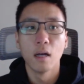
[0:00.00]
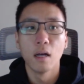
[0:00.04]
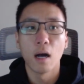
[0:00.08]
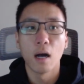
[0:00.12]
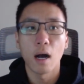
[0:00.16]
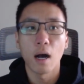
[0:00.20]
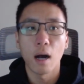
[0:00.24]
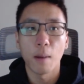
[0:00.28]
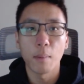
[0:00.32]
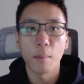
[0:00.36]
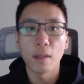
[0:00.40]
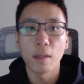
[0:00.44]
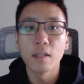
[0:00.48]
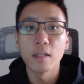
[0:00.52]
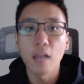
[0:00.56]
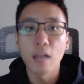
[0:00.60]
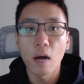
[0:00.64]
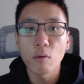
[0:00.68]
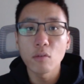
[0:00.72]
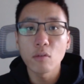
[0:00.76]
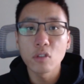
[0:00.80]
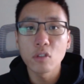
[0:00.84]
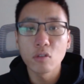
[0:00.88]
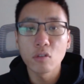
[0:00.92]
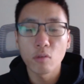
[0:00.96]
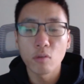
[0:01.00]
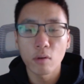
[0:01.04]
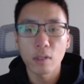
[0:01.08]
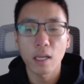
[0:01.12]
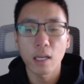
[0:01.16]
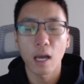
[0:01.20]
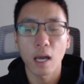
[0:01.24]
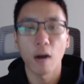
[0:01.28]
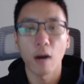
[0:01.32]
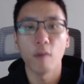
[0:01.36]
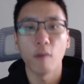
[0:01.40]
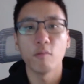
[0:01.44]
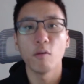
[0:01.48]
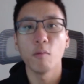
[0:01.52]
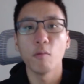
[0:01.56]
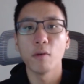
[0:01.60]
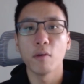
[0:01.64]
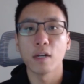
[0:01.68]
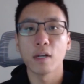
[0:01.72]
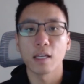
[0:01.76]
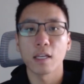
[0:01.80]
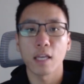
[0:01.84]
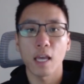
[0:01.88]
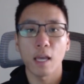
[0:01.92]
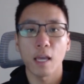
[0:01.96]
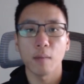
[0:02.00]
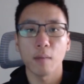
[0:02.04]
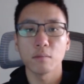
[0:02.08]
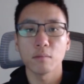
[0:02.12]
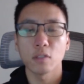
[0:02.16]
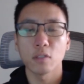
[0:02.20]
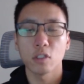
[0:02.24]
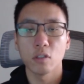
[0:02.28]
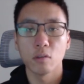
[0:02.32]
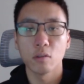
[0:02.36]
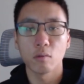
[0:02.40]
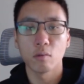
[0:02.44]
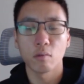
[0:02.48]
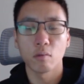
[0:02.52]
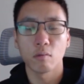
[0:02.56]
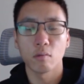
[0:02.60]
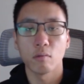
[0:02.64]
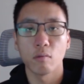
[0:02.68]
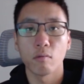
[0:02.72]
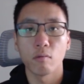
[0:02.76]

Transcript: Um, and that was really helpful when it came to